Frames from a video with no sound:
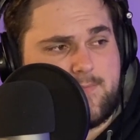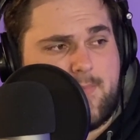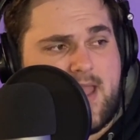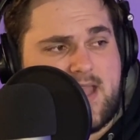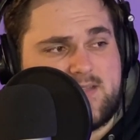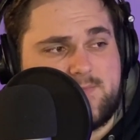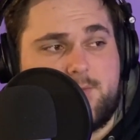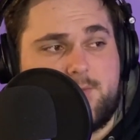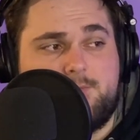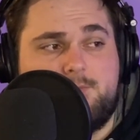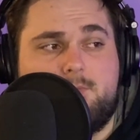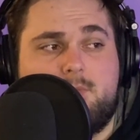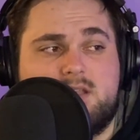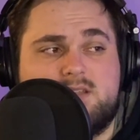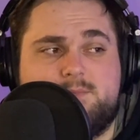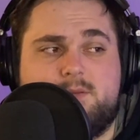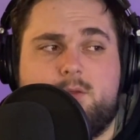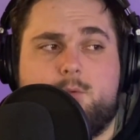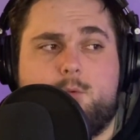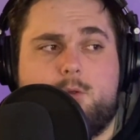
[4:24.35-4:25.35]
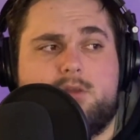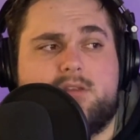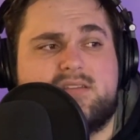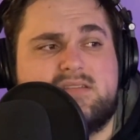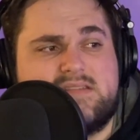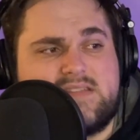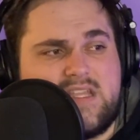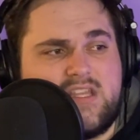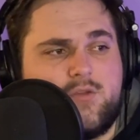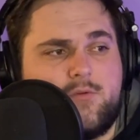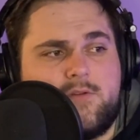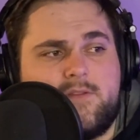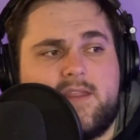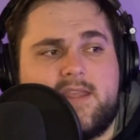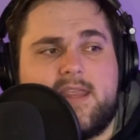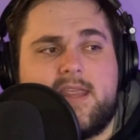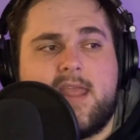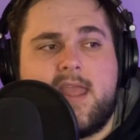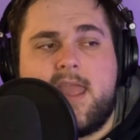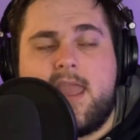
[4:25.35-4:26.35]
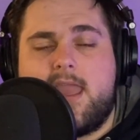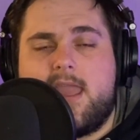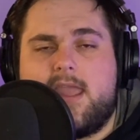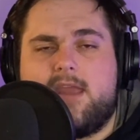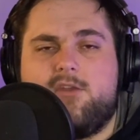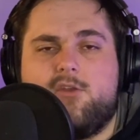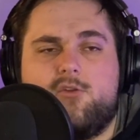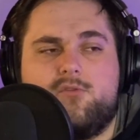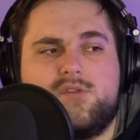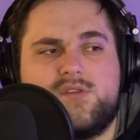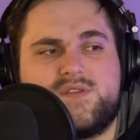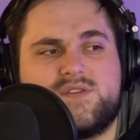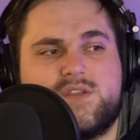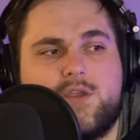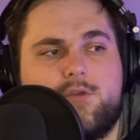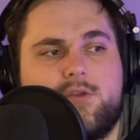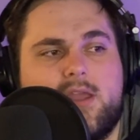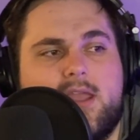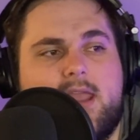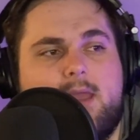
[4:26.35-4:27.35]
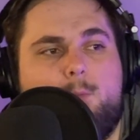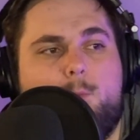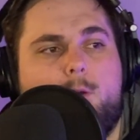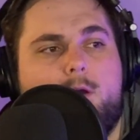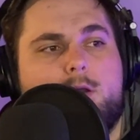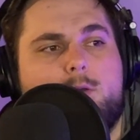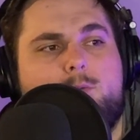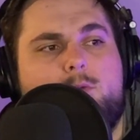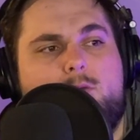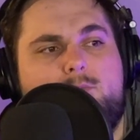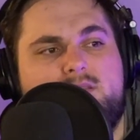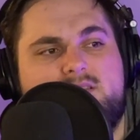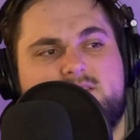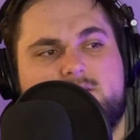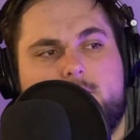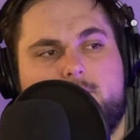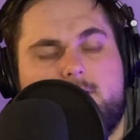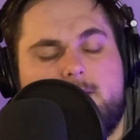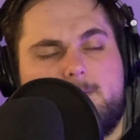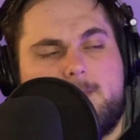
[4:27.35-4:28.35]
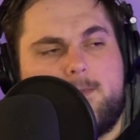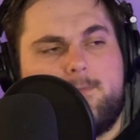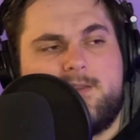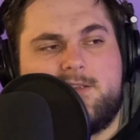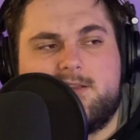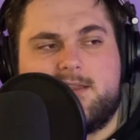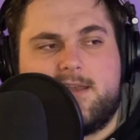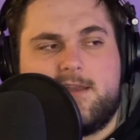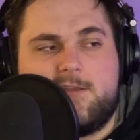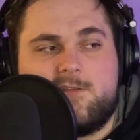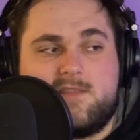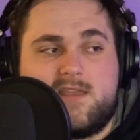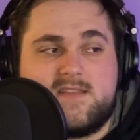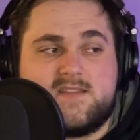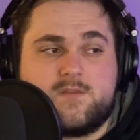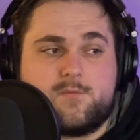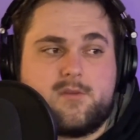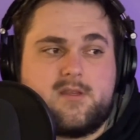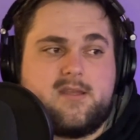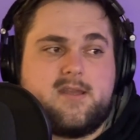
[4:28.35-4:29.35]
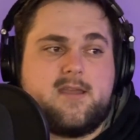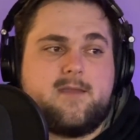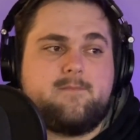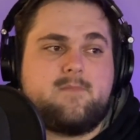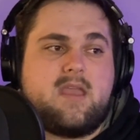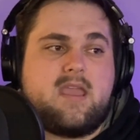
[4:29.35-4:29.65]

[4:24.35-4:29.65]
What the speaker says: Masks must be worn continually, and only soda and water will be sold at the American Airlines Arena.